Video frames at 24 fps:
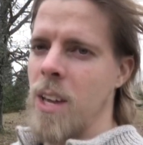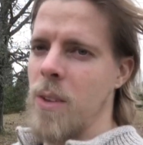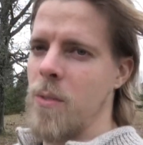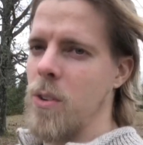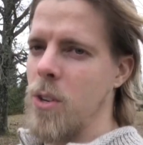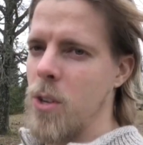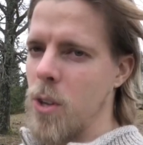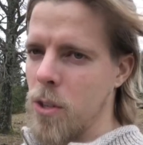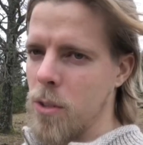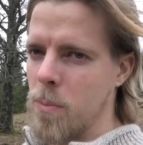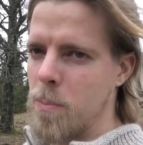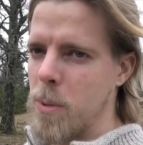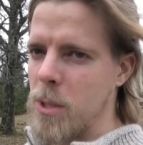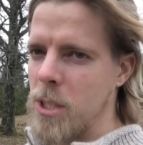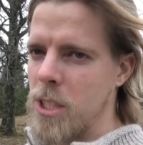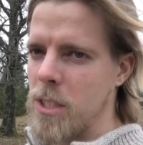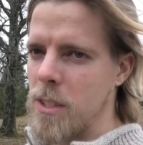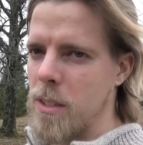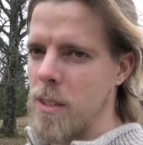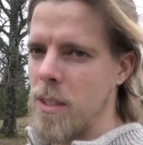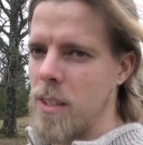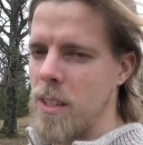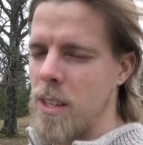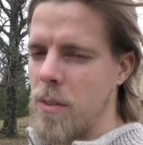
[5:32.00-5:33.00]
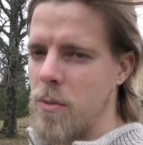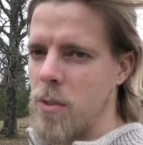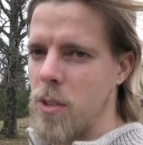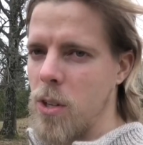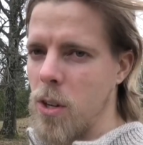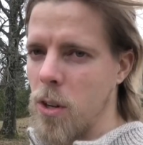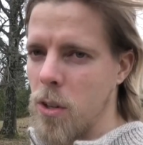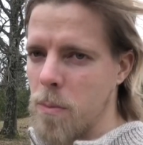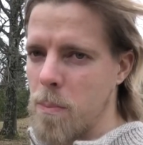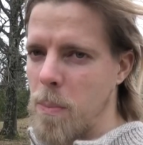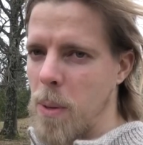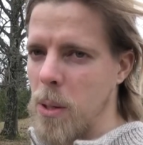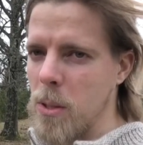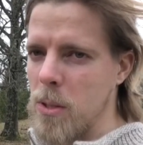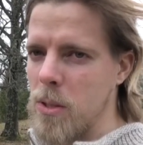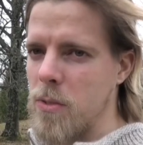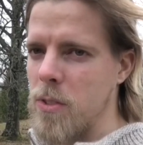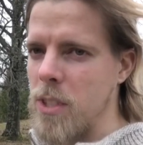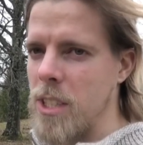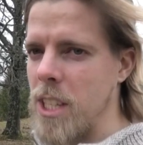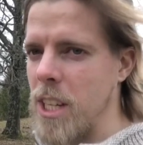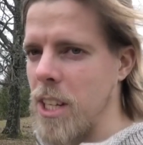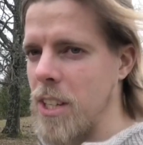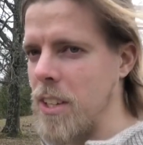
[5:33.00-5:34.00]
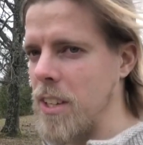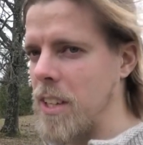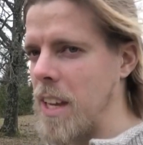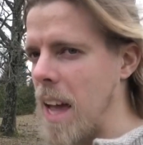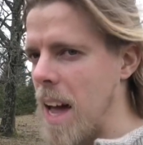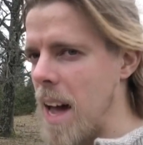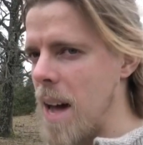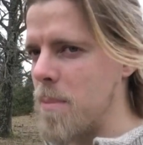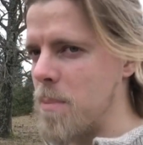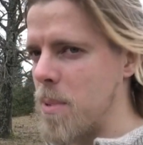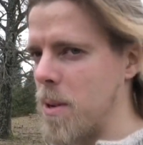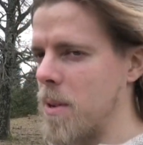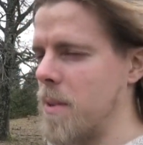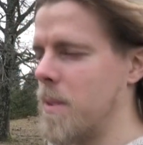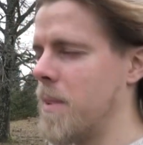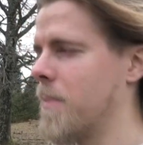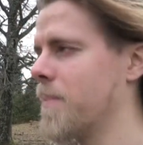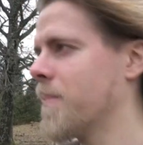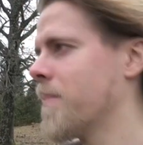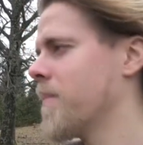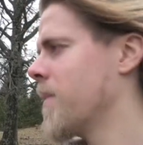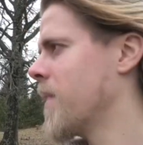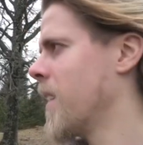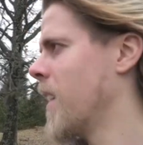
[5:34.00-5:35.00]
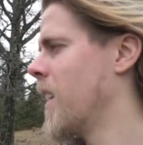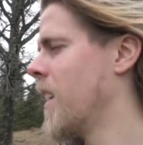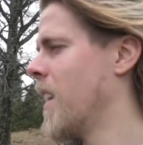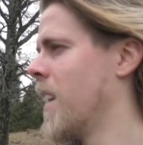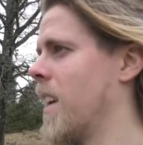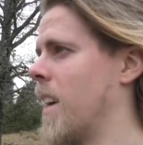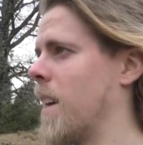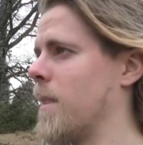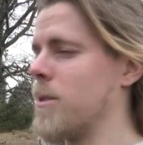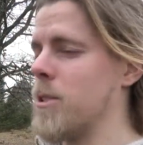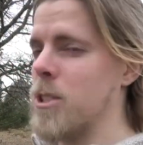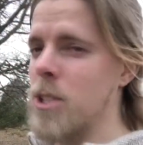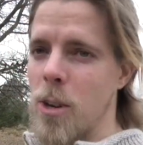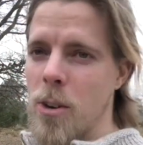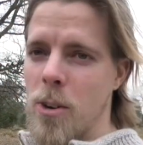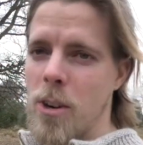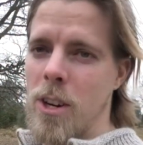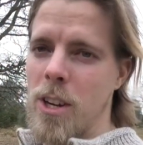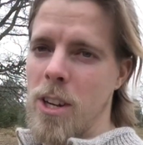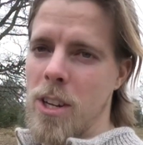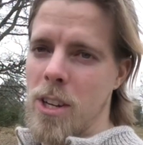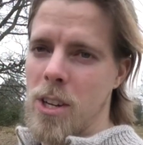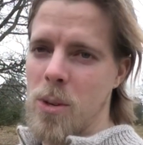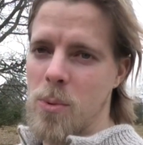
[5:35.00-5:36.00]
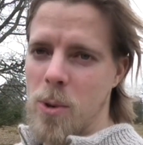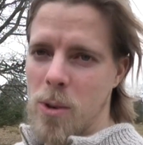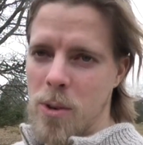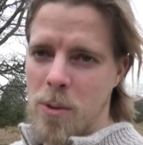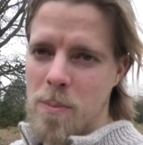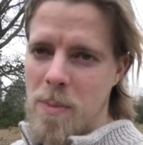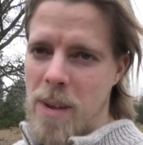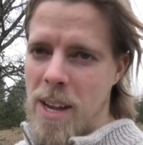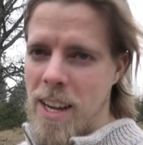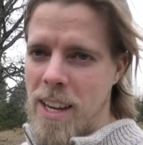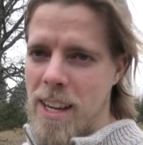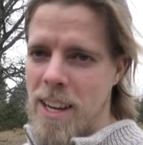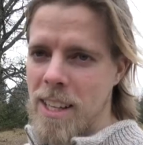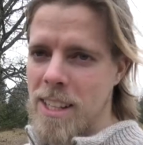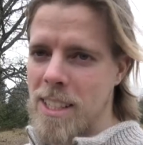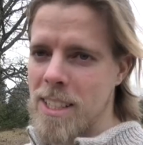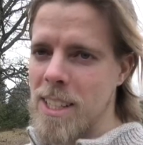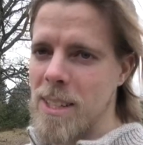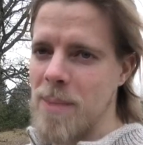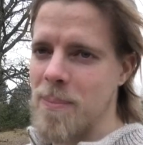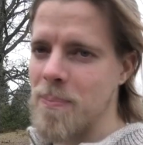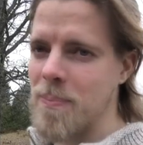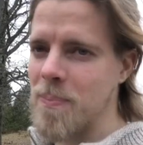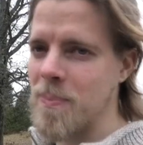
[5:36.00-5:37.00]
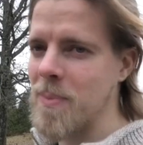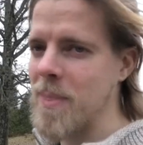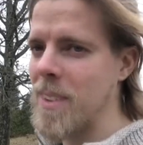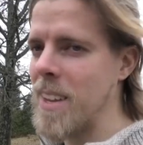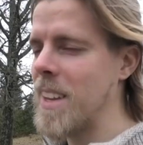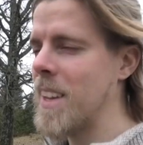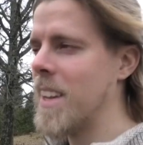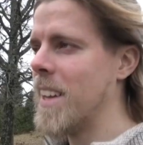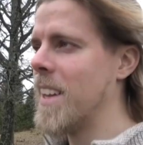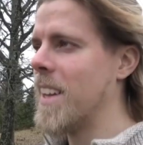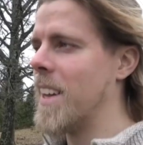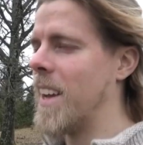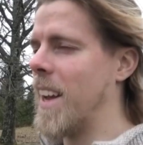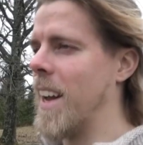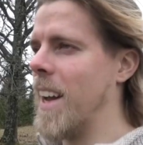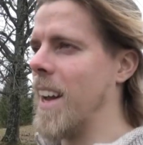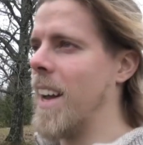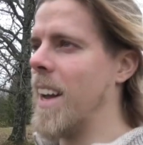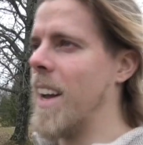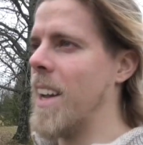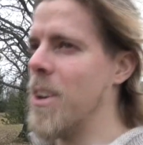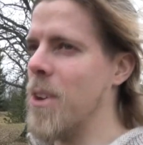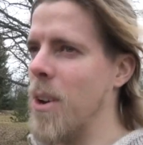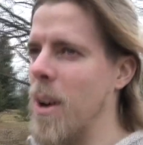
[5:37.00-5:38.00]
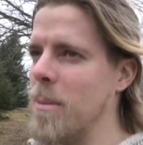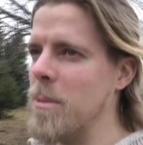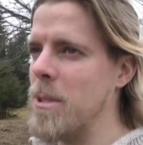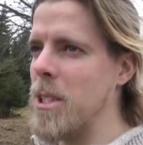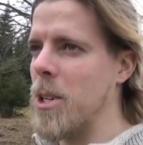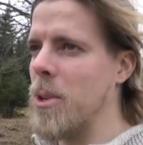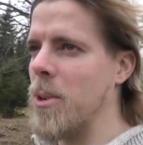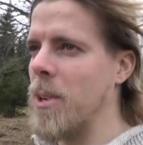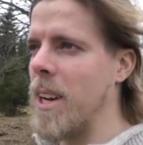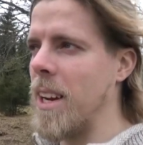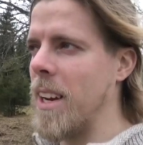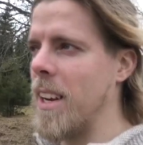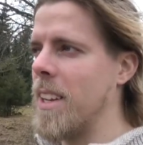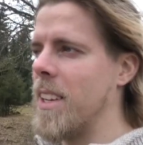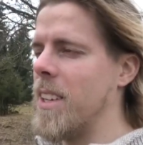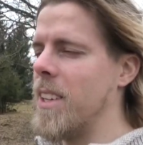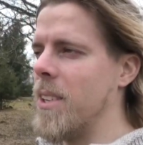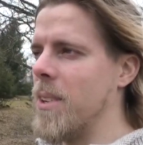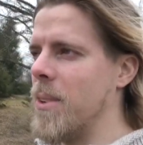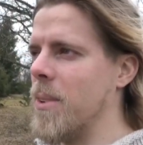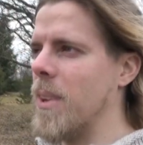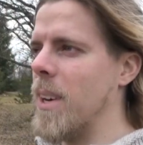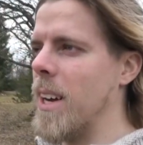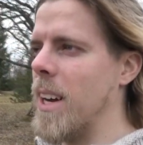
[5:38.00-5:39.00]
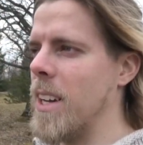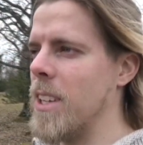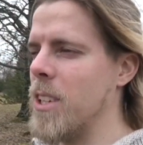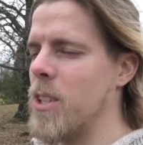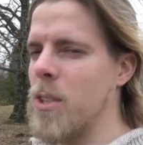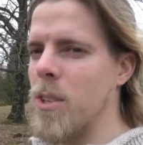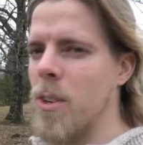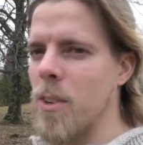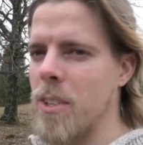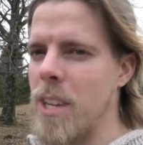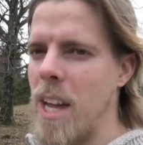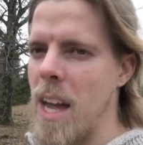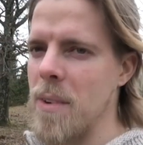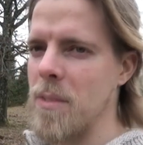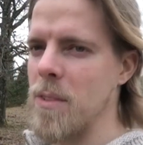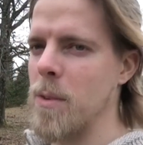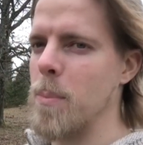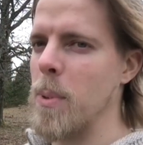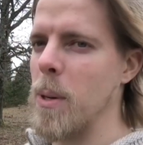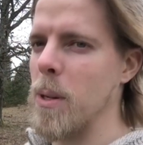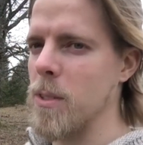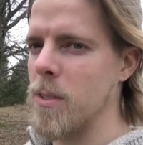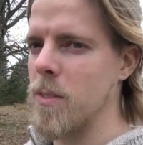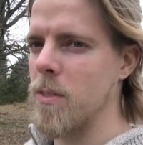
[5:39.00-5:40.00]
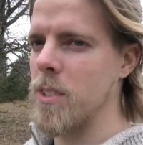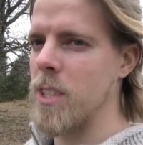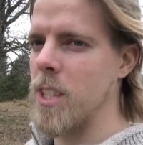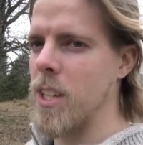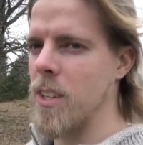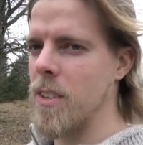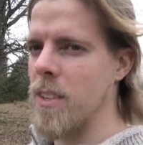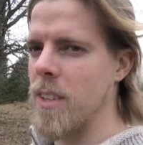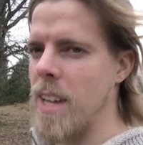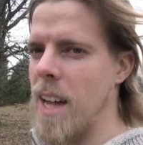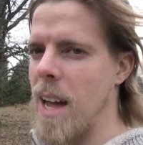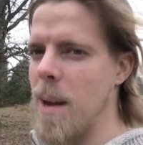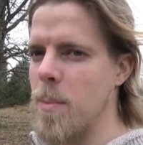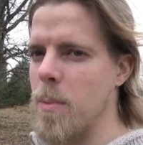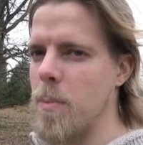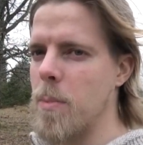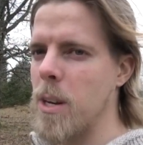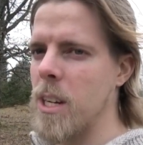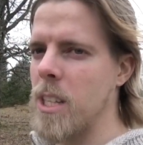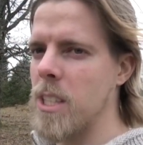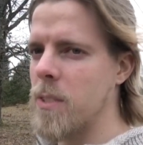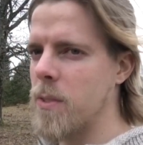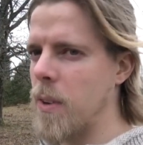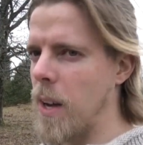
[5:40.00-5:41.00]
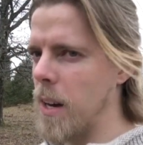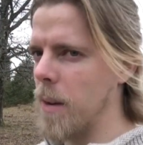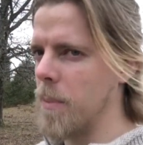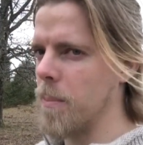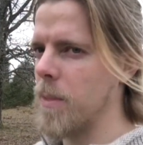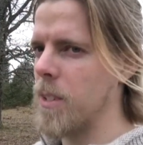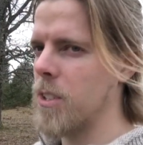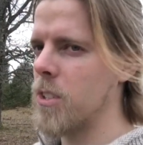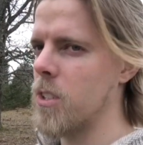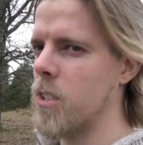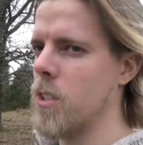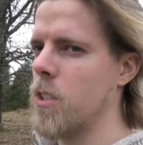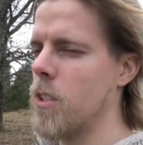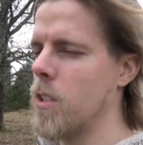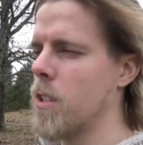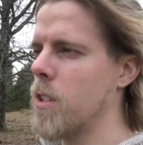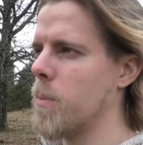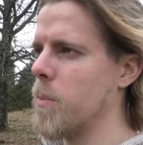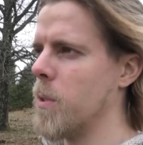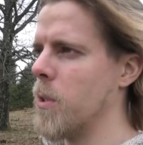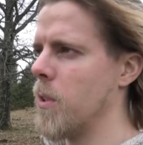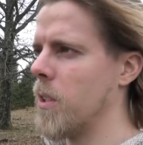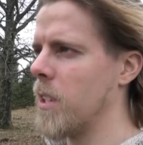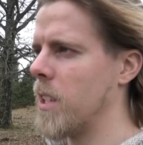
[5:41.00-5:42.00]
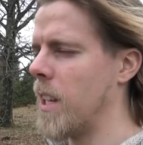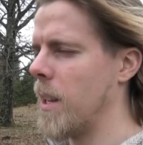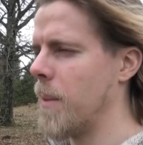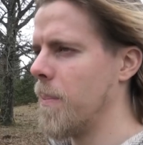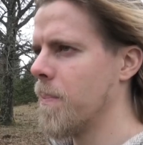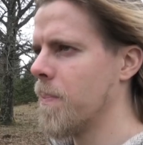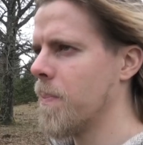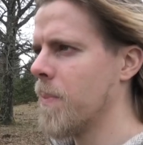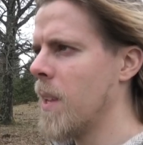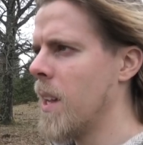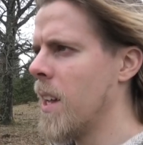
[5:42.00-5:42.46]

If you don't if you don't post physique to Gab, I'm sorry, you won't make it. Uh, no, I'm joking. You uh, you don't have to post the Secon Gab, but it's fun. It's a good community.